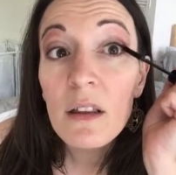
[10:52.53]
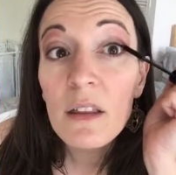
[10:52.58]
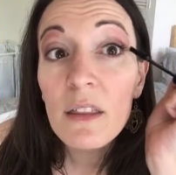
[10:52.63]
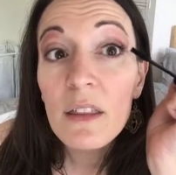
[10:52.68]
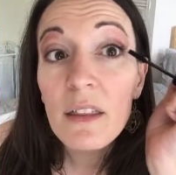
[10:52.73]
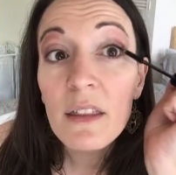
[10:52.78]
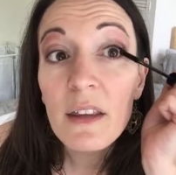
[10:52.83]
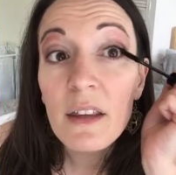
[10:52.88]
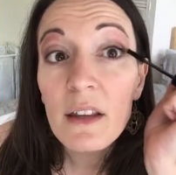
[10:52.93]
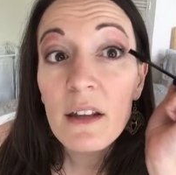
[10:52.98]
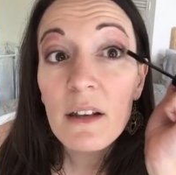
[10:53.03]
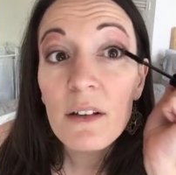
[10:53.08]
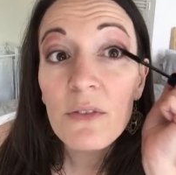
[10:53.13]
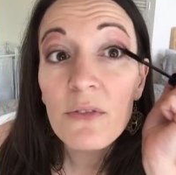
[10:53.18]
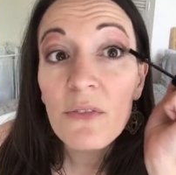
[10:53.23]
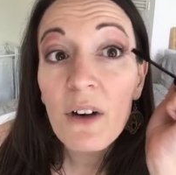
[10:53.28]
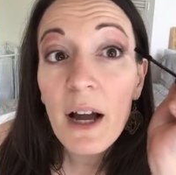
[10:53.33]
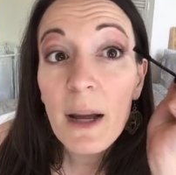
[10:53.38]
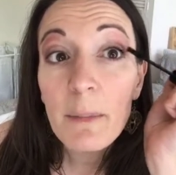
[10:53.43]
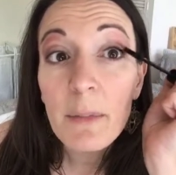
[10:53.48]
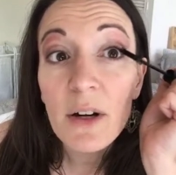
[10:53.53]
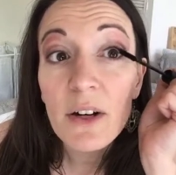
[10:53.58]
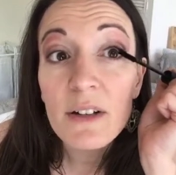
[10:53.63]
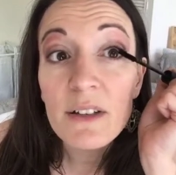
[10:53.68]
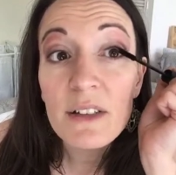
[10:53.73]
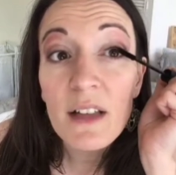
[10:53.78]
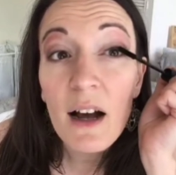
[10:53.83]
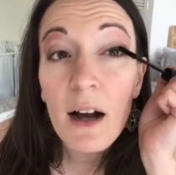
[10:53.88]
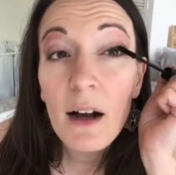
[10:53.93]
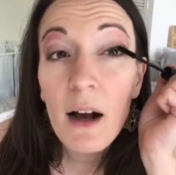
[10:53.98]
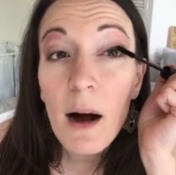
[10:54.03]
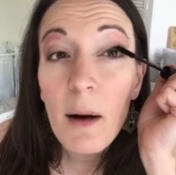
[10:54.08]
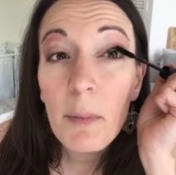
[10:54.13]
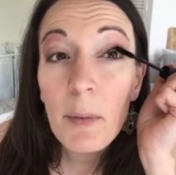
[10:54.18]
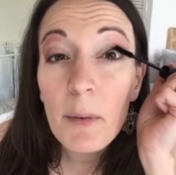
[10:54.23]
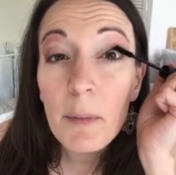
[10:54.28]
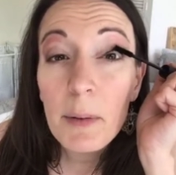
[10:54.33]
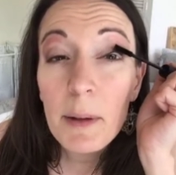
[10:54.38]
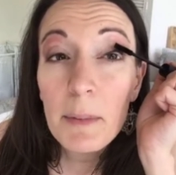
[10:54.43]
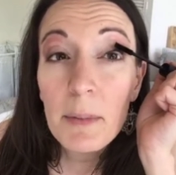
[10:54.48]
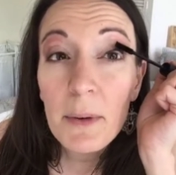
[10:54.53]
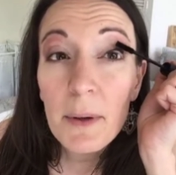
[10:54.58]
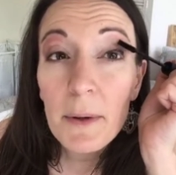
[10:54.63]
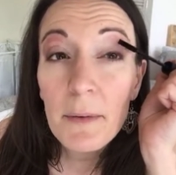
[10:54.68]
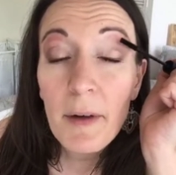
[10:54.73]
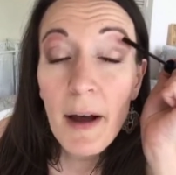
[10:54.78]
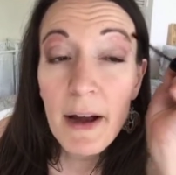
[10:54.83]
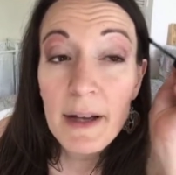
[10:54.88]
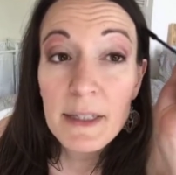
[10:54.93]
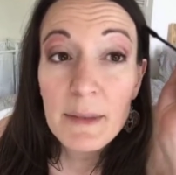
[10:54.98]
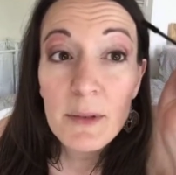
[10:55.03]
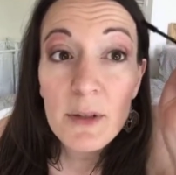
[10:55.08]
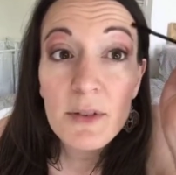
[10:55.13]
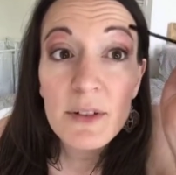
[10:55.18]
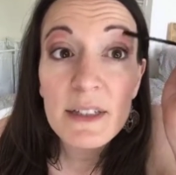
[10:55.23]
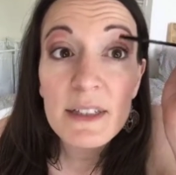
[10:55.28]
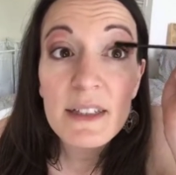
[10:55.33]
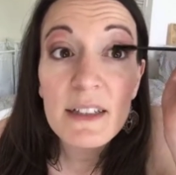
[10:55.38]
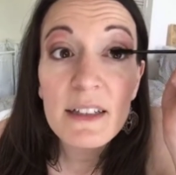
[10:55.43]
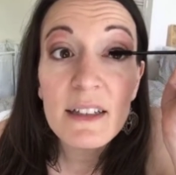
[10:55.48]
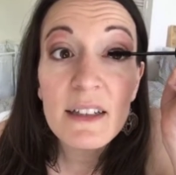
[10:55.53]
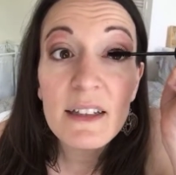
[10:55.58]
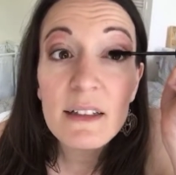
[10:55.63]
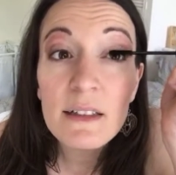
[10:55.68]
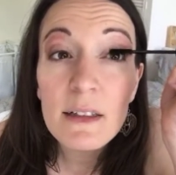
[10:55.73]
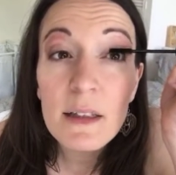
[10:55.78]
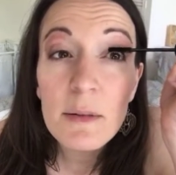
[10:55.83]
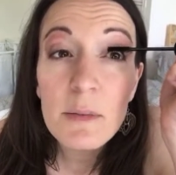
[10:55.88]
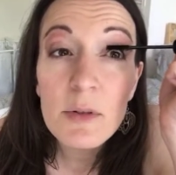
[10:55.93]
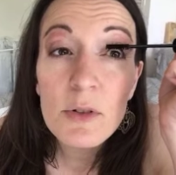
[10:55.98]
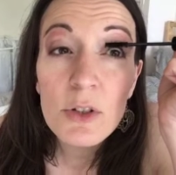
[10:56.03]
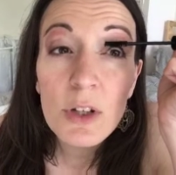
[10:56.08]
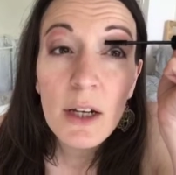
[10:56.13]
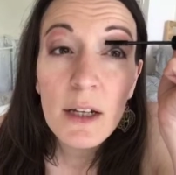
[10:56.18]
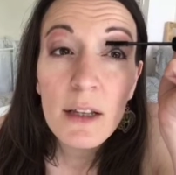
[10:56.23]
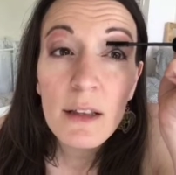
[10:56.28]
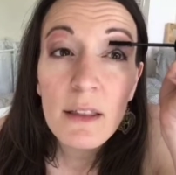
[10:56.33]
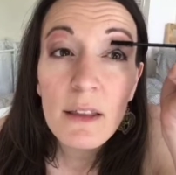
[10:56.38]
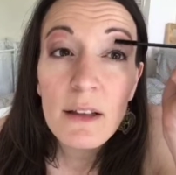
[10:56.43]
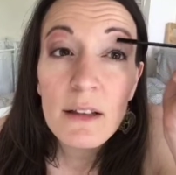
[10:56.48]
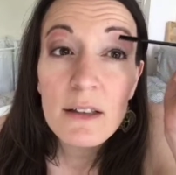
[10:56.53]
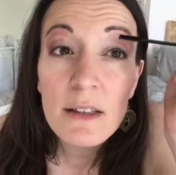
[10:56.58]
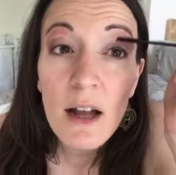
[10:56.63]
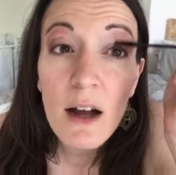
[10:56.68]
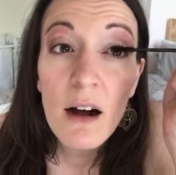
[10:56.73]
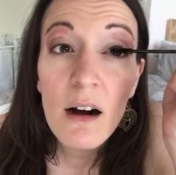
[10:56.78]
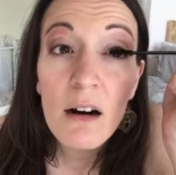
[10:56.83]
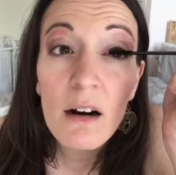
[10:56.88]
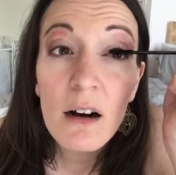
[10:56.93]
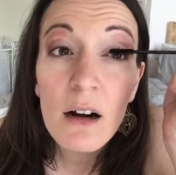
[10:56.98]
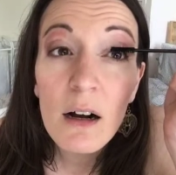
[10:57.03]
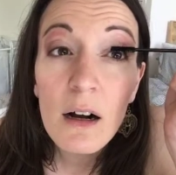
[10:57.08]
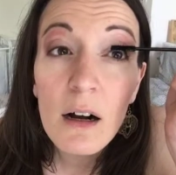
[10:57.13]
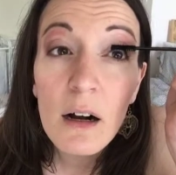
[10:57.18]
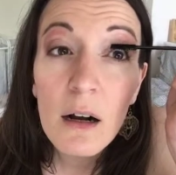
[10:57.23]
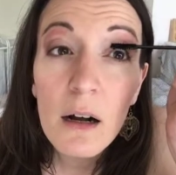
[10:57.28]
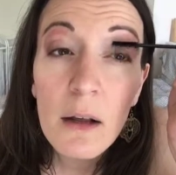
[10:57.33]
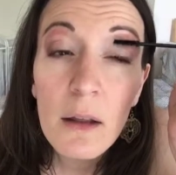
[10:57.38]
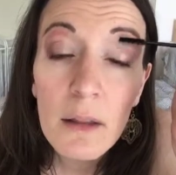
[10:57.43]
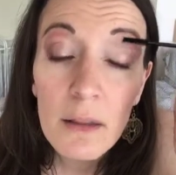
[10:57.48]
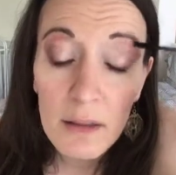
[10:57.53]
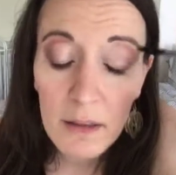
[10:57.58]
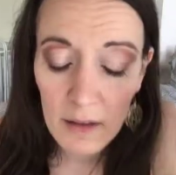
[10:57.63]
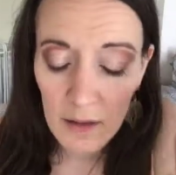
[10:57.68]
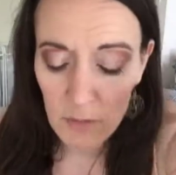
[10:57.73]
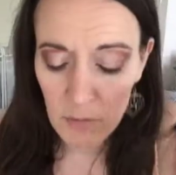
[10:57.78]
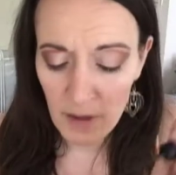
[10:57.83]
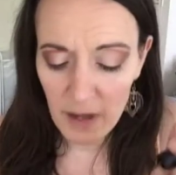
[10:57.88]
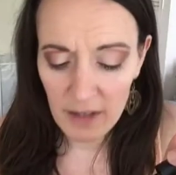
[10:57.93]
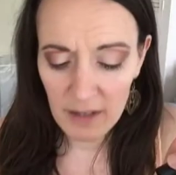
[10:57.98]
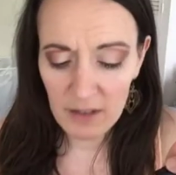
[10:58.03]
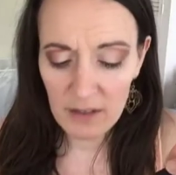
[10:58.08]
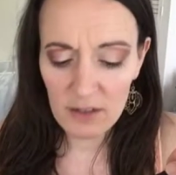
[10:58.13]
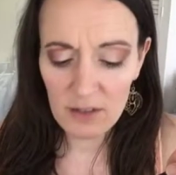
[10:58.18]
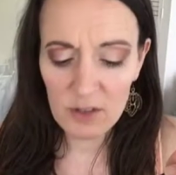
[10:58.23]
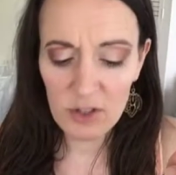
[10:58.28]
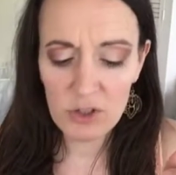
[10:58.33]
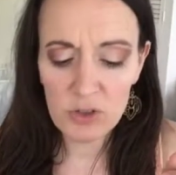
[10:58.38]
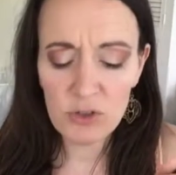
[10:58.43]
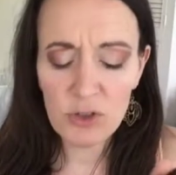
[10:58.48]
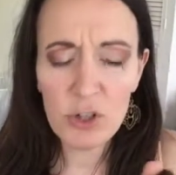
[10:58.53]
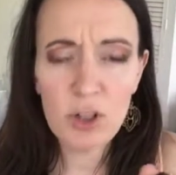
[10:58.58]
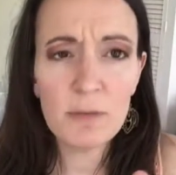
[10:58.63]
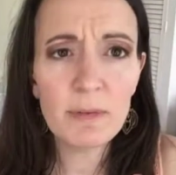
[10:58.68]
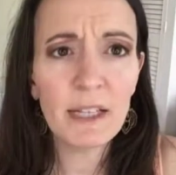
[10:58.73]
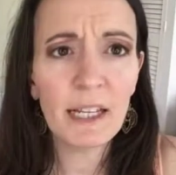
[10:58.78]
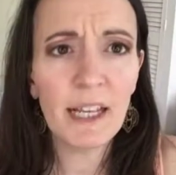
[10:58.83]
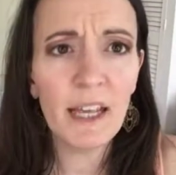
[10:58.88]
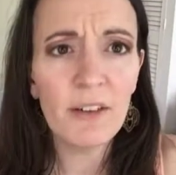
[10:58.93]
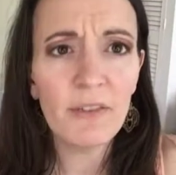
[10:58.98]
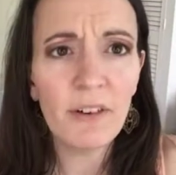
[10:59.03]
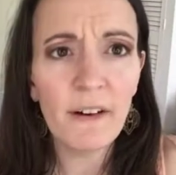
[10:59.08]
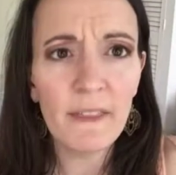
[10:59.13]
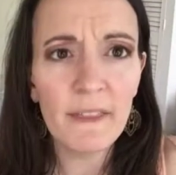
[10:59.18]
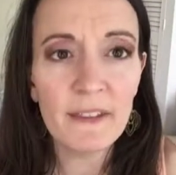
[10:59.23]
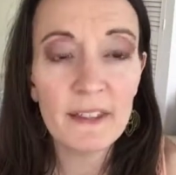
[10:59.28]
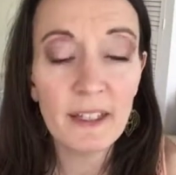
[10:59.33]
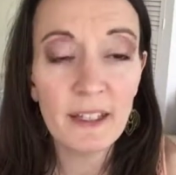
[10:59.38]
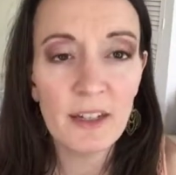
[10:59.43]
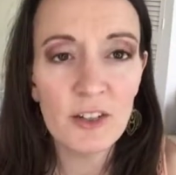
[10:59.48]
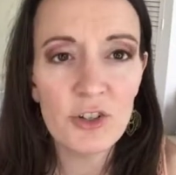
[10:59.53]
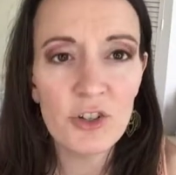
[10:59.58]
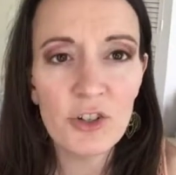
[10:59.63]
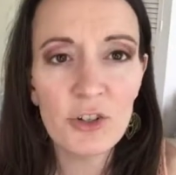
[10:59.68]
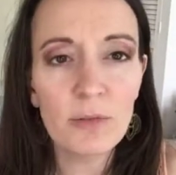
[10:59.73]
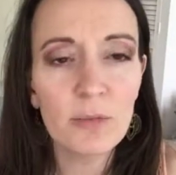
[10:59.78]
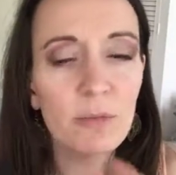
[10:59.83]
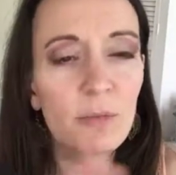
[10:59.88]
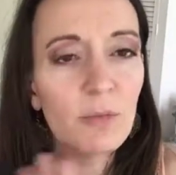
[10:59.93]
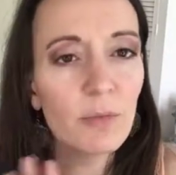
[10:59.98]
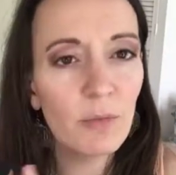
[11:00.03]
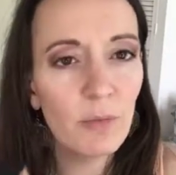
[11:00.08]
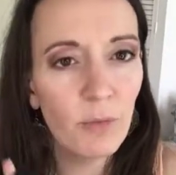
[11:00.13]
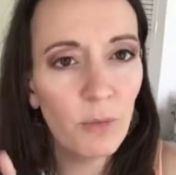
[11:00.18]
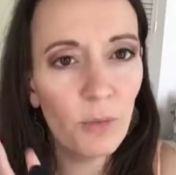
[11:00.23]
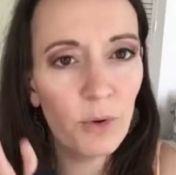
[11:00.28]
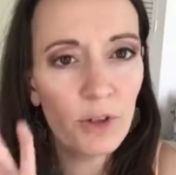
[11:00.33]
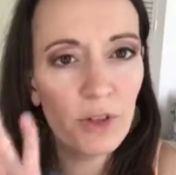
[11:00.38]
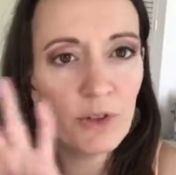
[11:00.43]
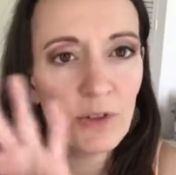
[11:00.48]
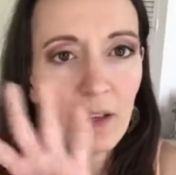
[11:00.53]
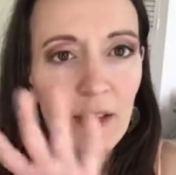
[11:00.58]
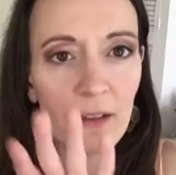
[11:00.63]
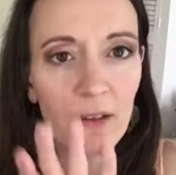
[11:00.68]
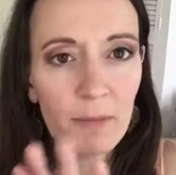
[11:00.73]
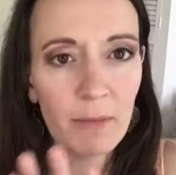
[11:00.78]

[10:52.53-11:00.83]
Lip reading: the fibers. A couple people have asked me recently as they've been checking things out. They're like, wait, there's 2 tubes. I can't find the second tube. When you get in the